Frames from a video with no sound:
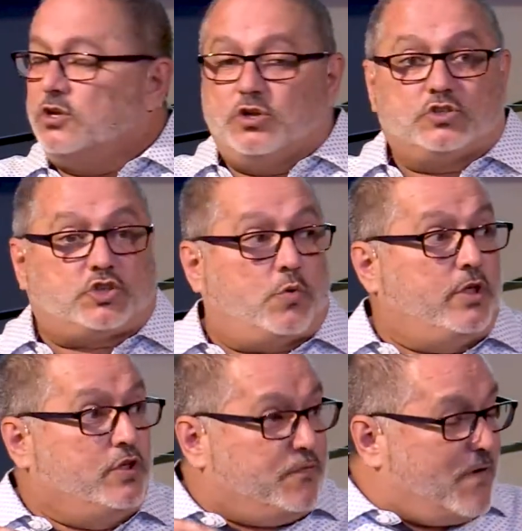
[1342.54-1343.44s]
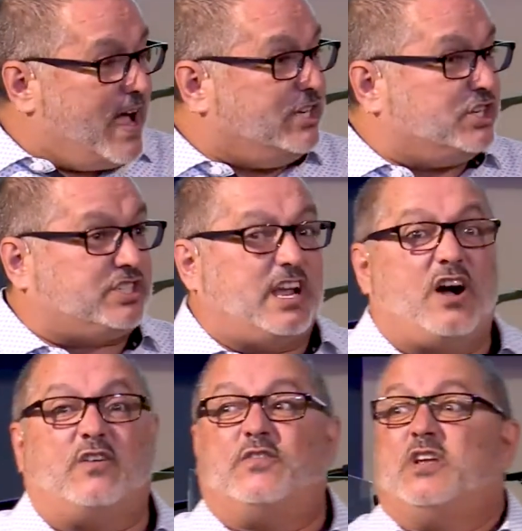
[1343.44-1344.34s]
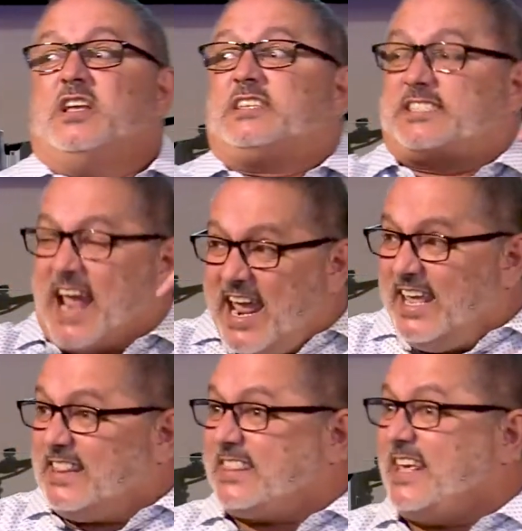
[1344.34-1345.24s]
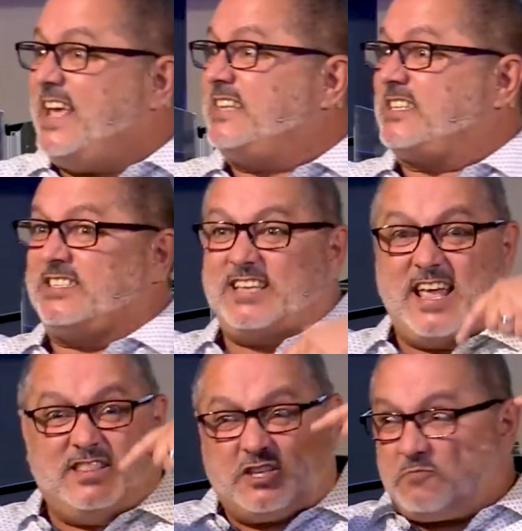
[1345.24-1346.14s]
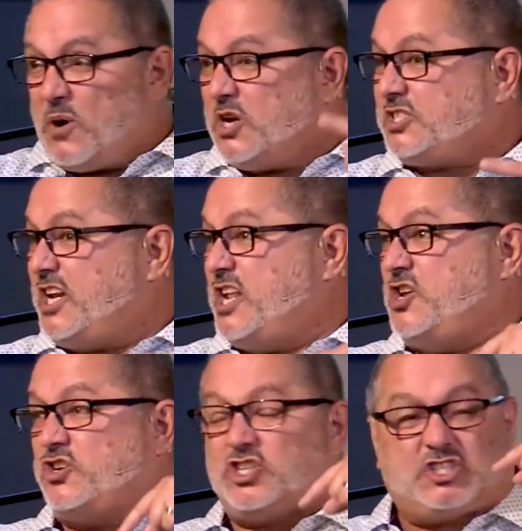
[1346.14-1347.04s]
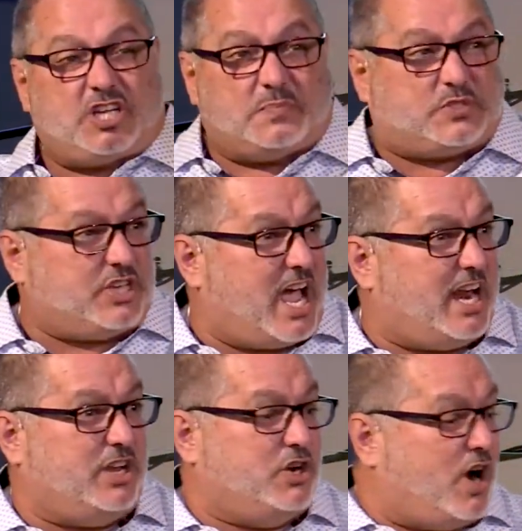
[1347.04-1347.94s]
So when you find yourself saying things and saying this person and you're just upset and you're